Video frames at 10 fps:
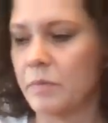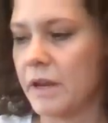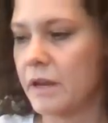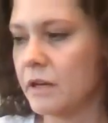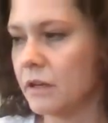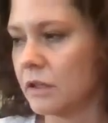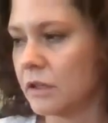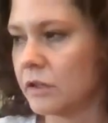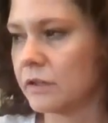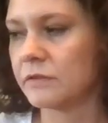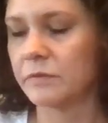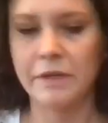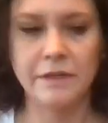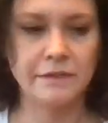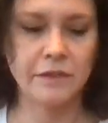Paint and glitter, it's
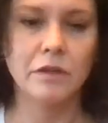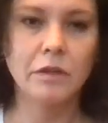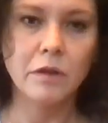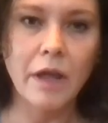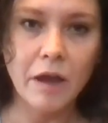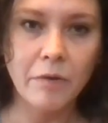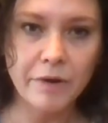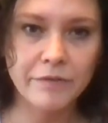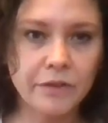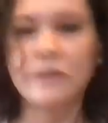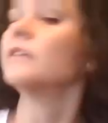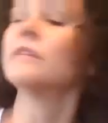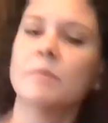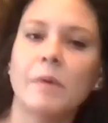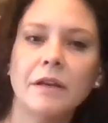easy. However,
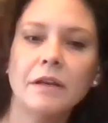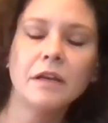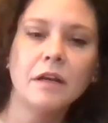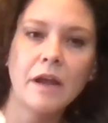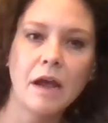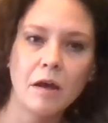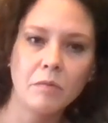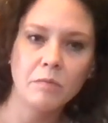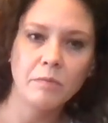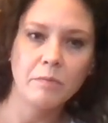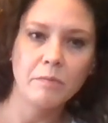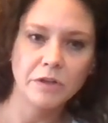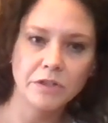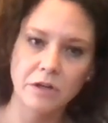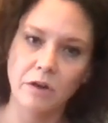depending on how
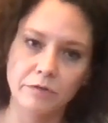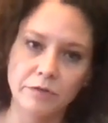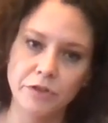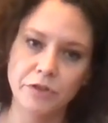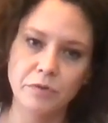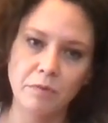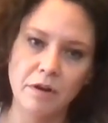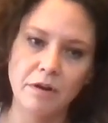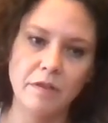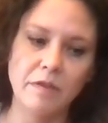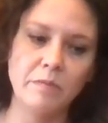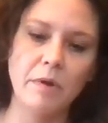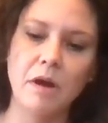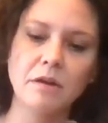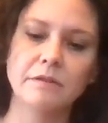much coverage you want on the
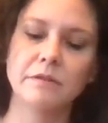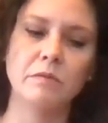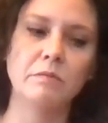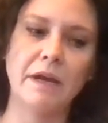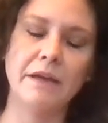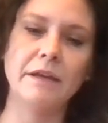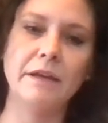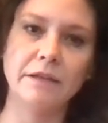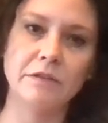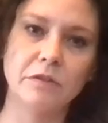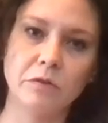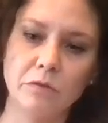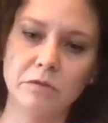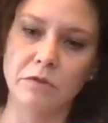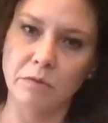box, you might need to
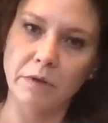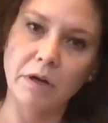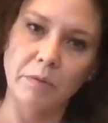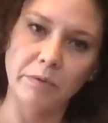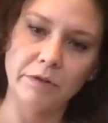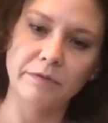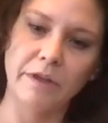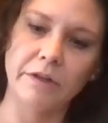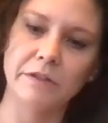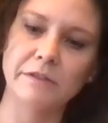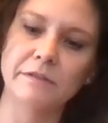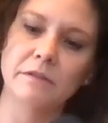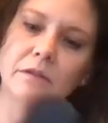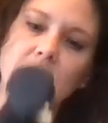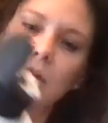do a couple of layers.
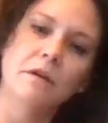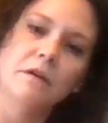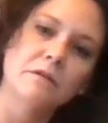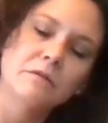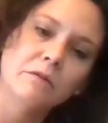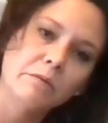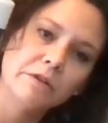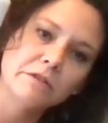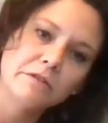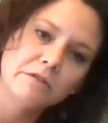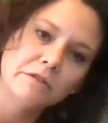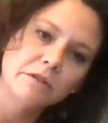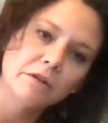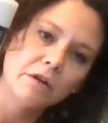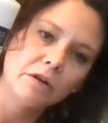So we're just
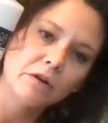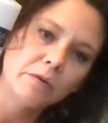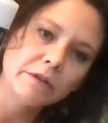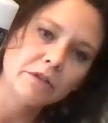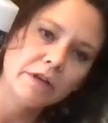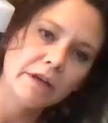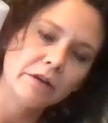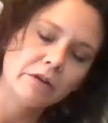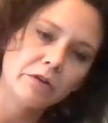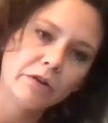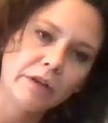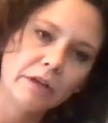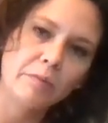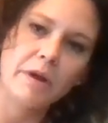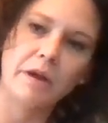using quick drying acrylic
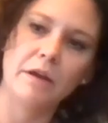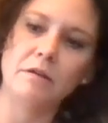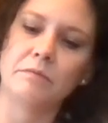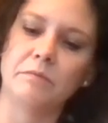paint.